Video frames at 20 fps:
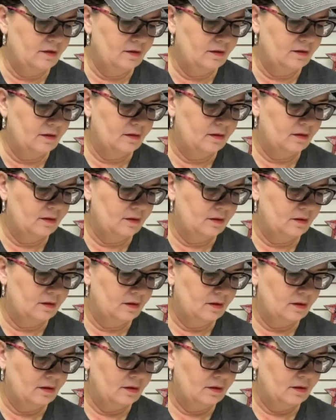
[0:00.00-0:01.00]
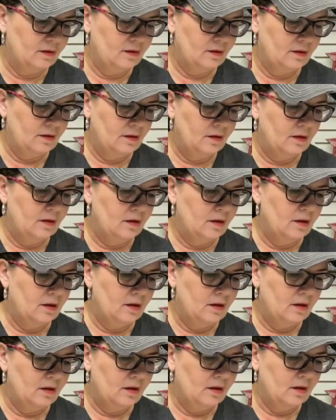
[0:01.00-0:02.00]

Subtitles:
(no one is talking)